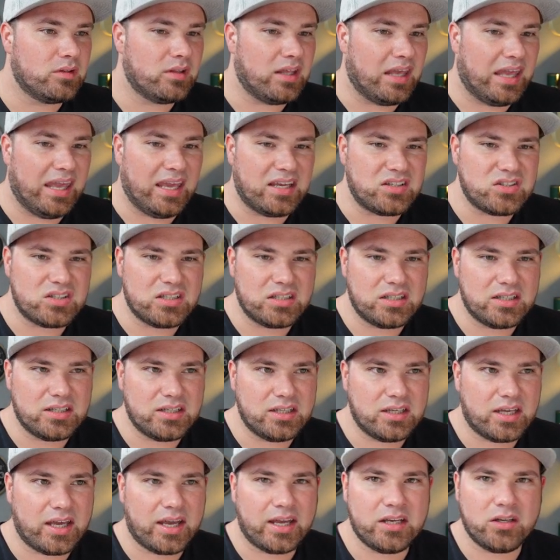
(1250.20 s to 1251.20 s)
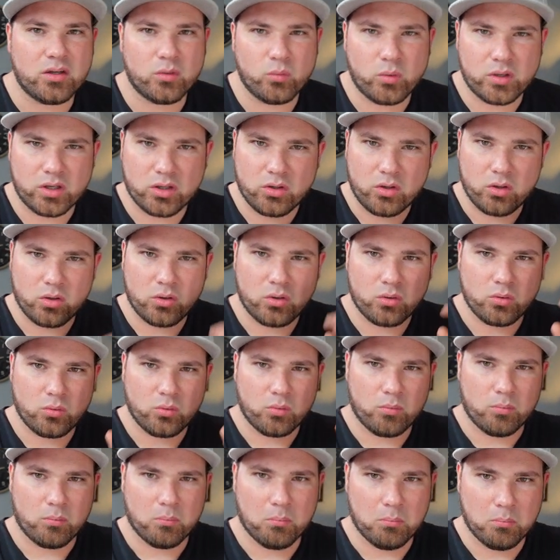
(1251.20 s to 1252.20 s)
Actually, I don't want to
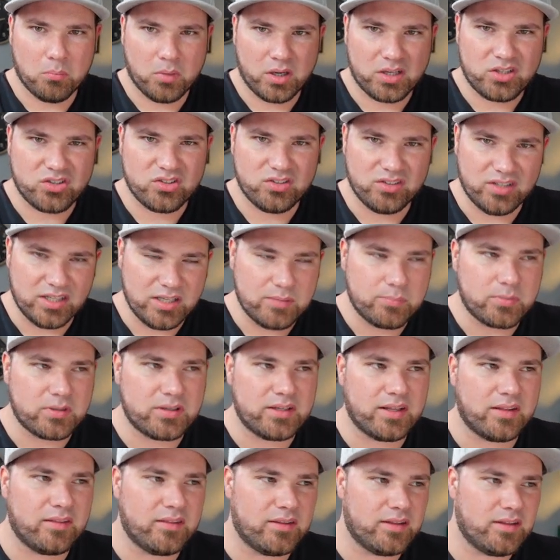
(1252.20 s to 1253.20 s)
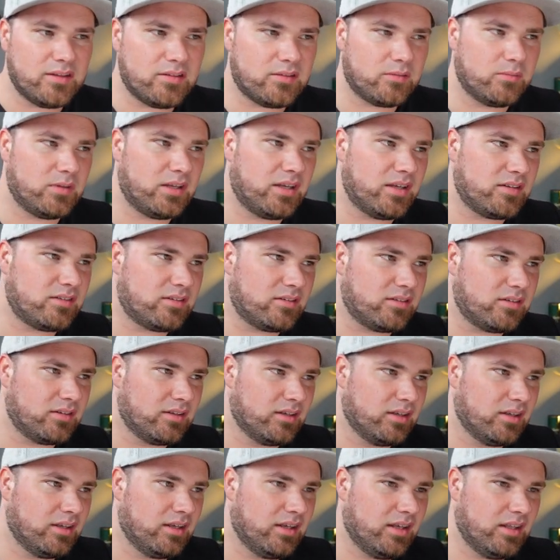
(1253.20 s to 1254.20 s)
go much deeper than this because
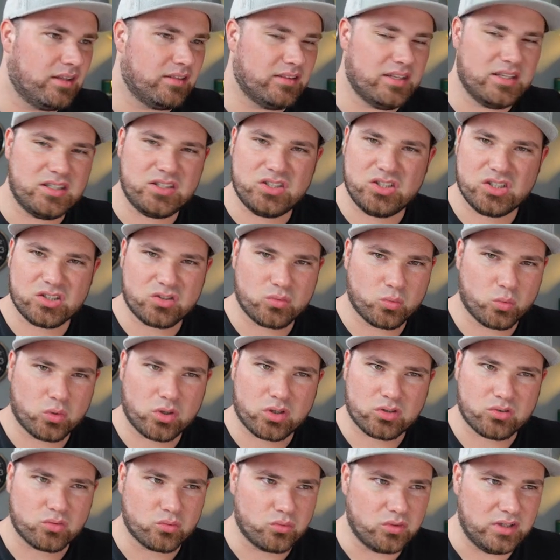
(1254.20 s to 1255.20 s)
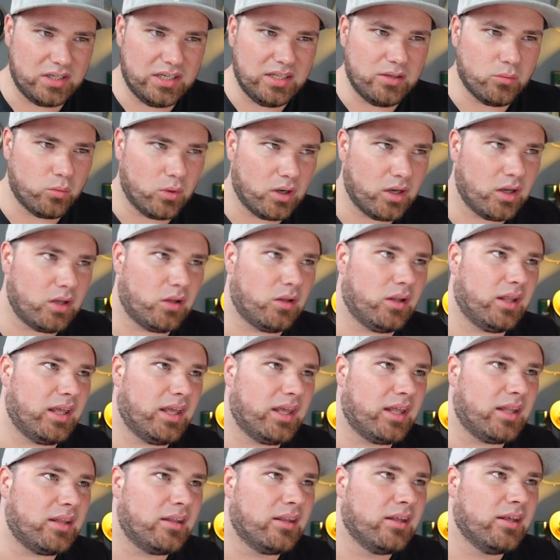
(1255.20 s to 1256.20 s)
this just works really well.
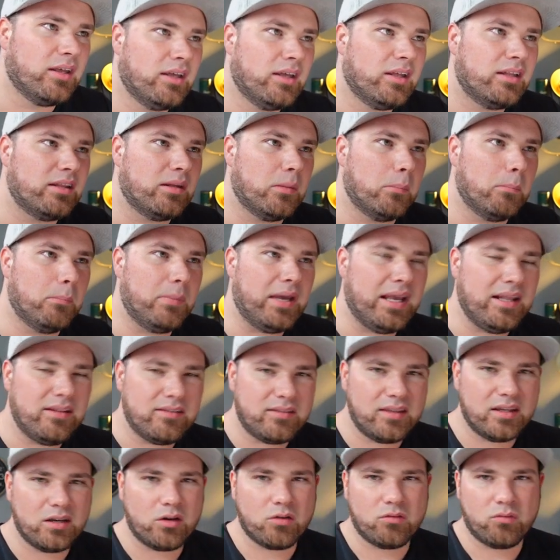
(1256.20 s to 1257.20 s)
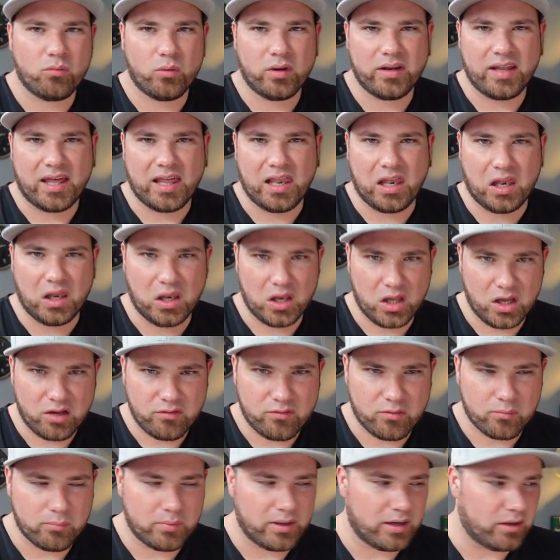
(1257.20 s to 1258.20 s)
And the main thing of what I
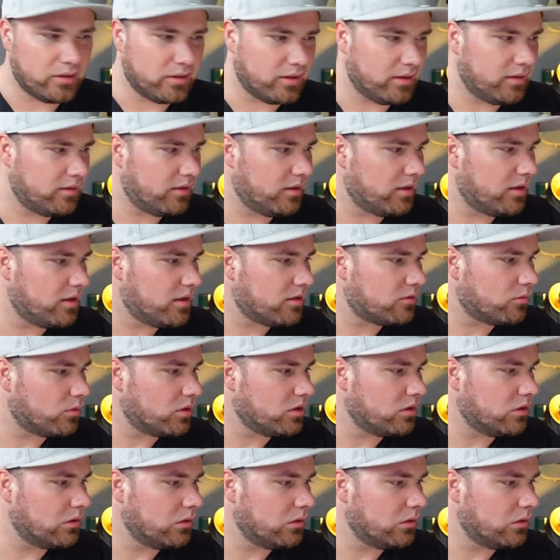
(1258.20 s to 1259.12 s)
love about it is when you